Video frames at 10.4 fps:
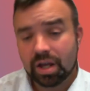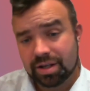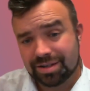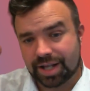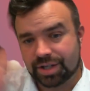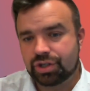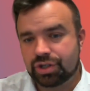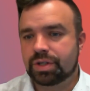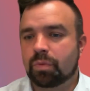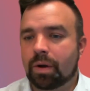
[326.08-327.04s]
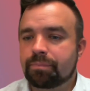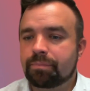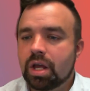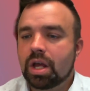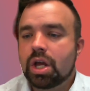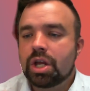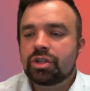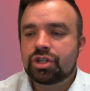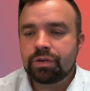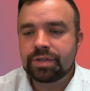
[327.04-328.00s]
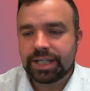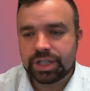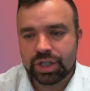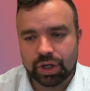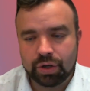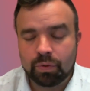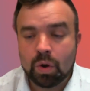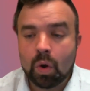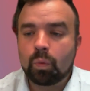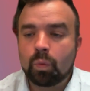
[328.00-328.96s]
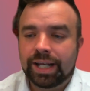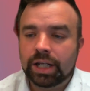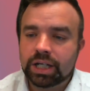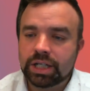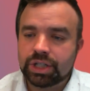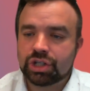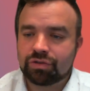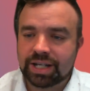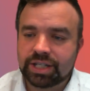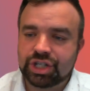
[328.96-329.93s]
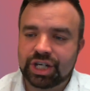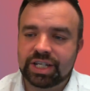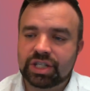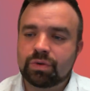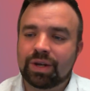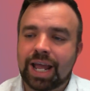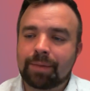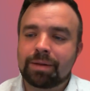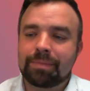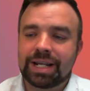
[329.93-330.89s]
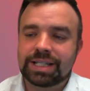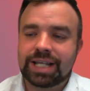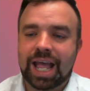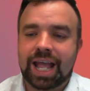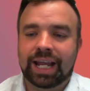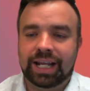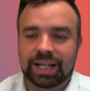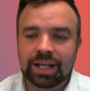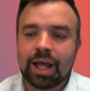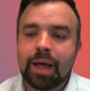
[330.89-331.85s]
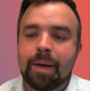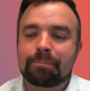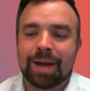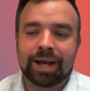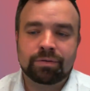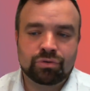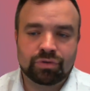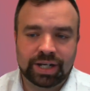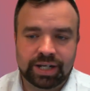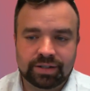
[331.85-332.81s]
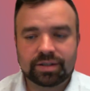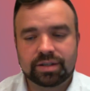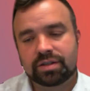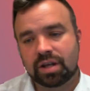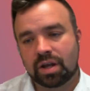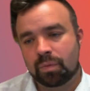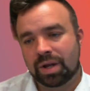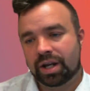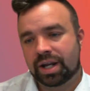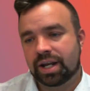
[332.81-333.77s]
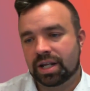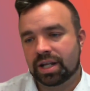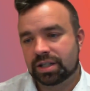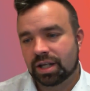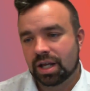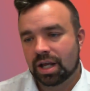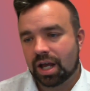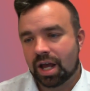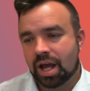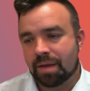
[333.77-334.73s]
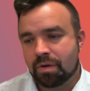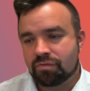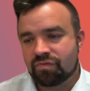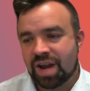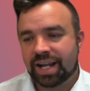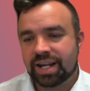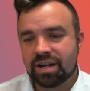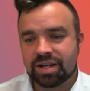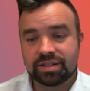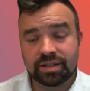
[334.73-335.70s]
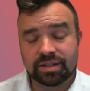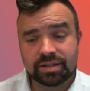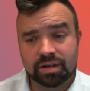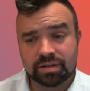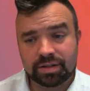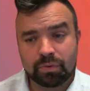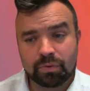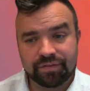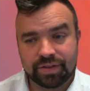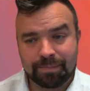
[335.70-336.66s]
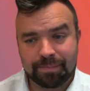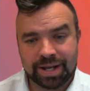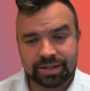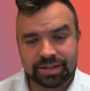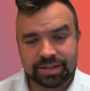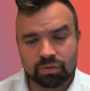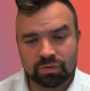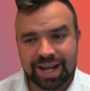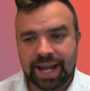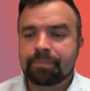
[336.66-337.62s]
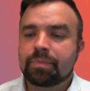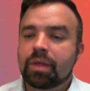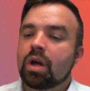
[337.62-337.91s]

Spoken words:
So that's duty 1. Duty 2, we look at strategies to enable and maintain boundaries. So we're looking at recognizing the starting point for the mentoree.